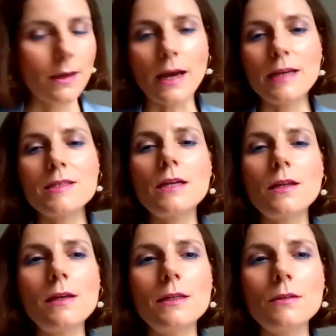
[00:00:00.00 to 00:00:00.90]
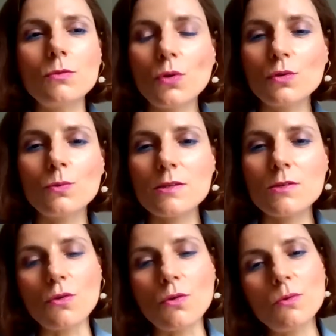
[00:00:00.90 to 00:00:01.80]
certainly do not
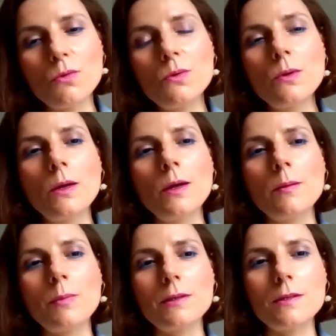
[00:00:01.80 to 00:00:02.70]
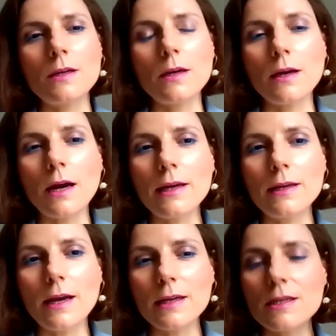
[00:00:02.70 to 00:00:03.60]
wish so, but
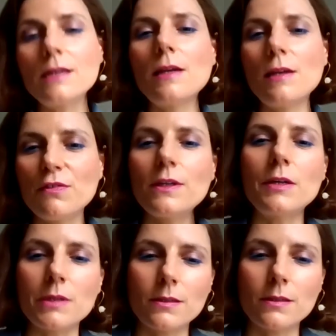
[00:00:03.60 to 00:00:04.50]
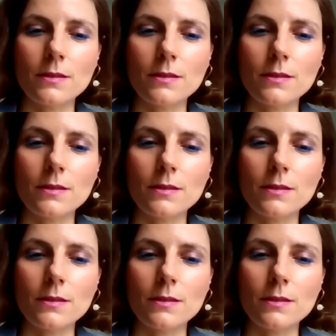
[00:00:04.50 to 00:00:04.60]
I certainly fear it.